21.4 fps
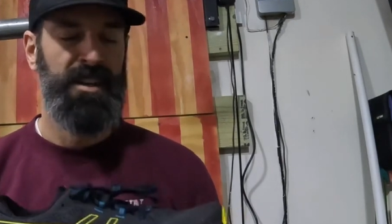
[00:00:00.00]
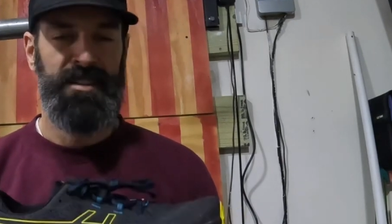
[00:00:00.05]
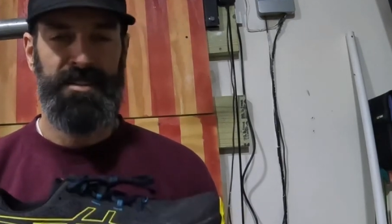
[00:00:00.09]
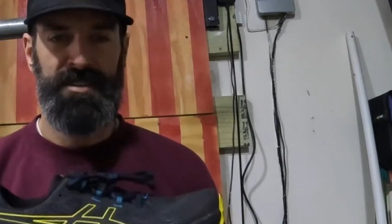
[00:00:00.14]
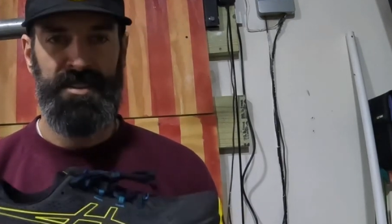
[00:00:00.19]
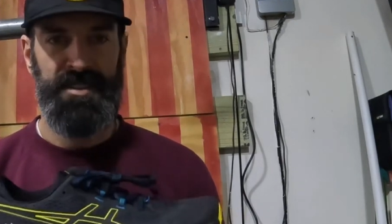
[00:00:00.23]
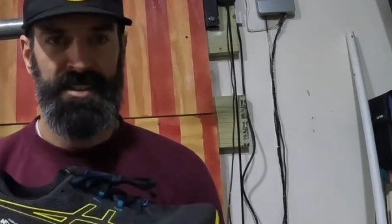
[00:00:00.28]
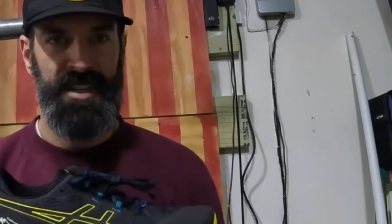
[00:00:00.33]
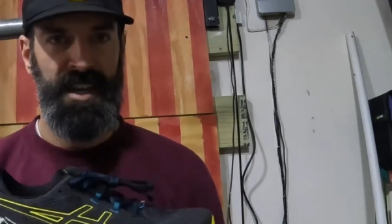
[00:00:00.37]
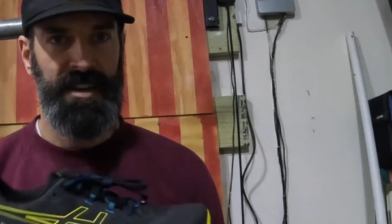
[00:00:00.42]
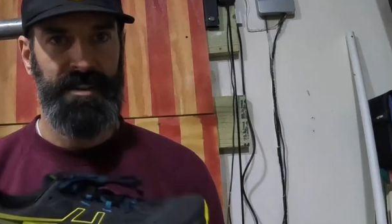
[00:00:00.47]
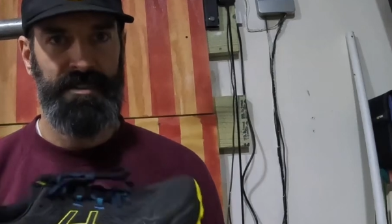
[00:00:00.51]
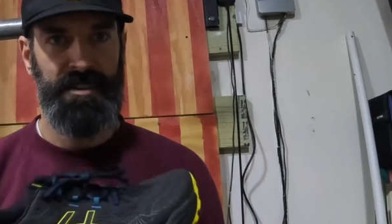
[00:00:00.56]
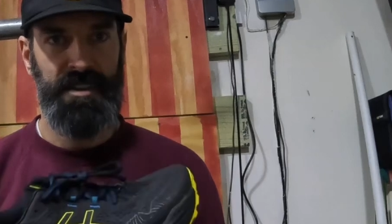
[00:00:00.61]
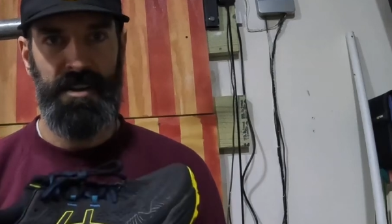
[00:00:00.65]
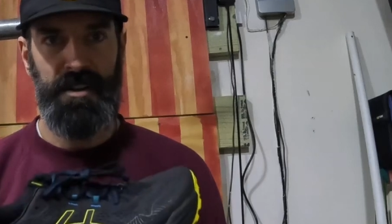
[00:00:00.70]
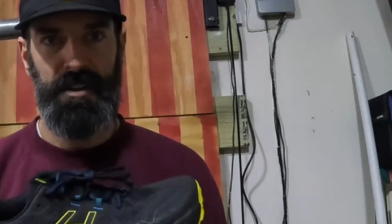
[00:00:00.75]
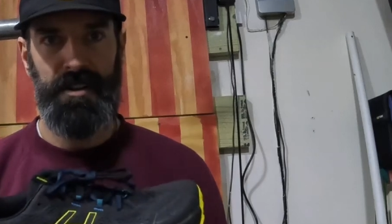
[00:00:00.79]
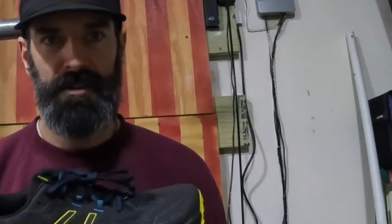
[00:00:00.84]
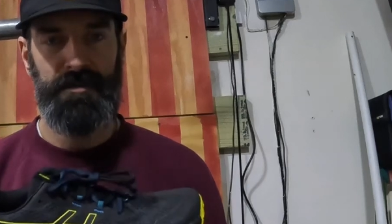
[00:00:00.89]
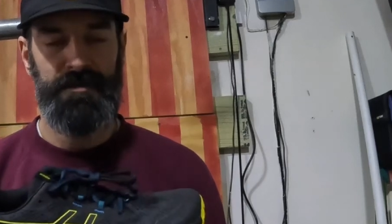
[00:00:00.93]
Just got a
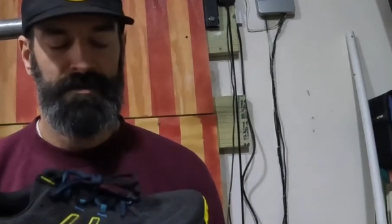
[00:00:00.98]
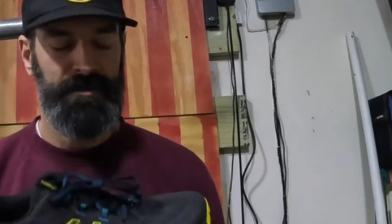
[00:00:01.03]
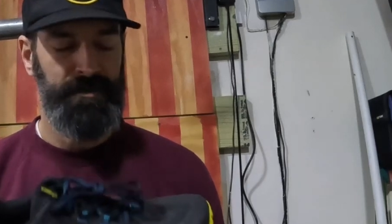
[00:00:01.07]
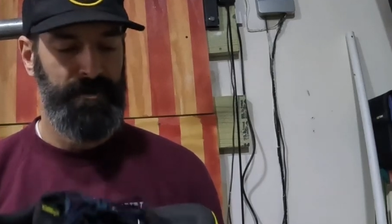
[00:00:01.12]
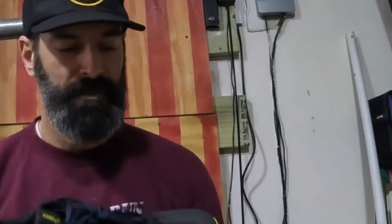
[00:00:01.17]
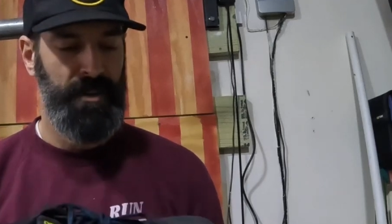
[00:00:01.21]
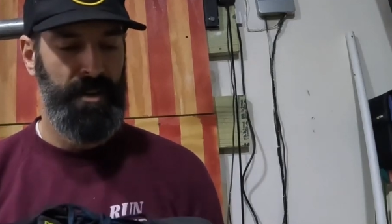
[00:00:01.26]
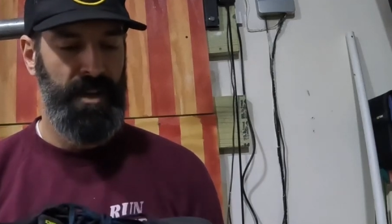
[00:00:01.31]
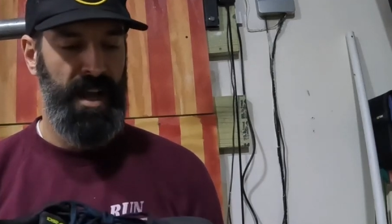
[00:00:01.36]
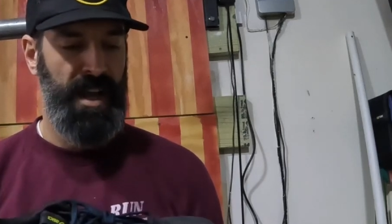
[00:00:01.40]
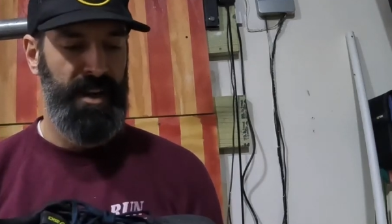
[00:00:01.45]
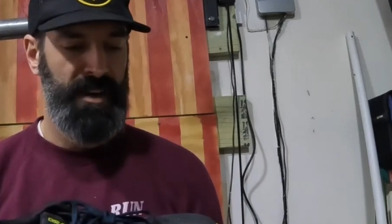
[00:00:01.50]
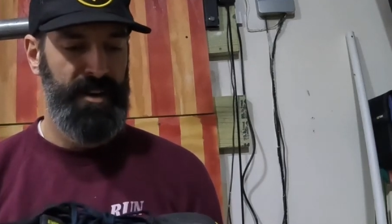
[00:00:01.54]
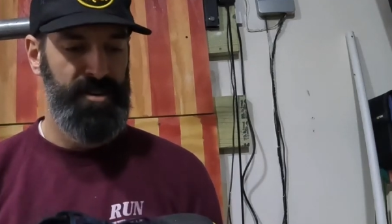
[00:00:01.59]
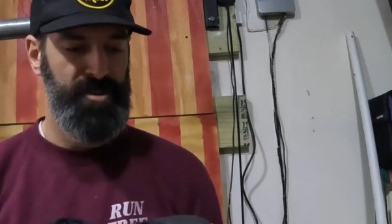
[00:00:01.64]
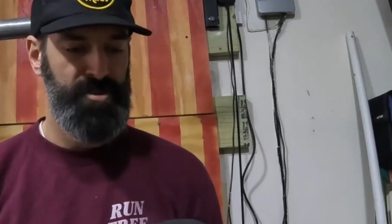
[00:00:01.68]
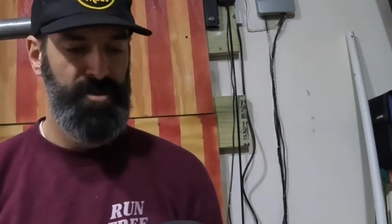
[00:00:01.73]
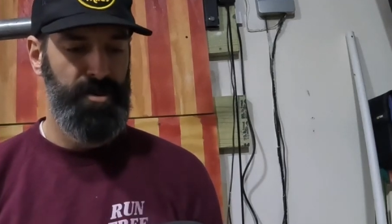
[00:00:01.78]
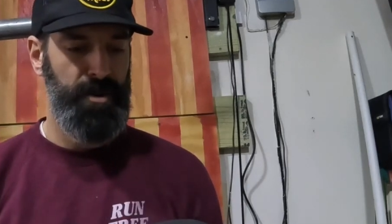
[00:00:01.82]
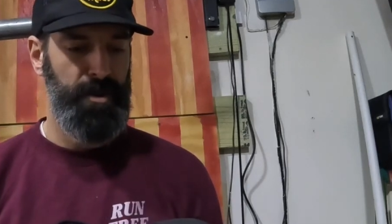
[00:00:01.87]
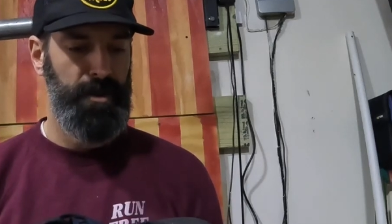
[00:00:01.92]
little out of
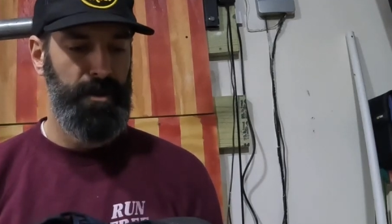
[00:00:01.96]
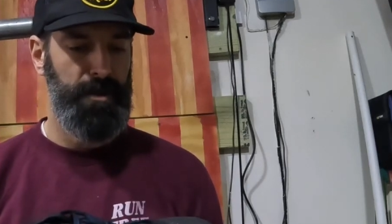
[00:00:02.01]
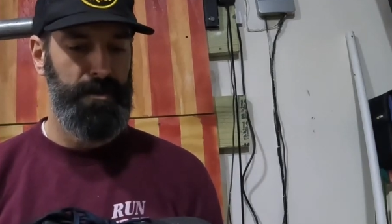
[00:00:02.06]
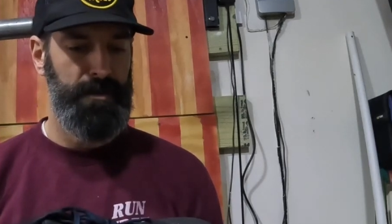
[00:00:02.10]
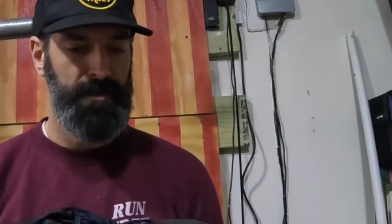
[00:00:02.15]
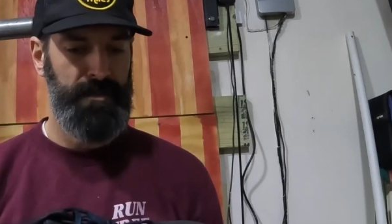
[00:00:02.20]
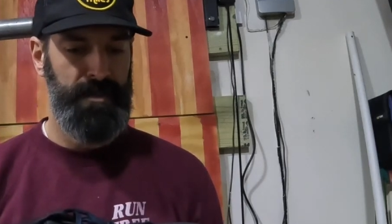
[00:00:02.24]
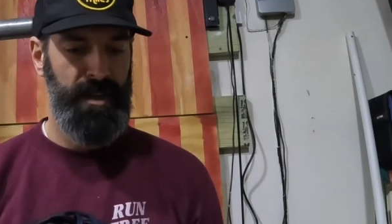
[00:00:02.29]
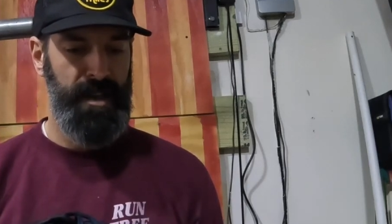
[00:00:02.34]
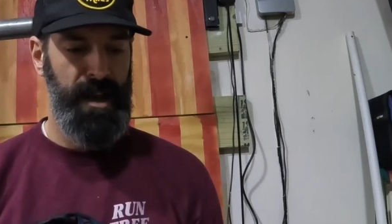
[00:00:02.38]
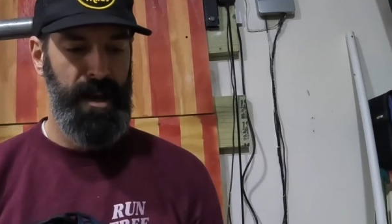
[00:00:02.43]
control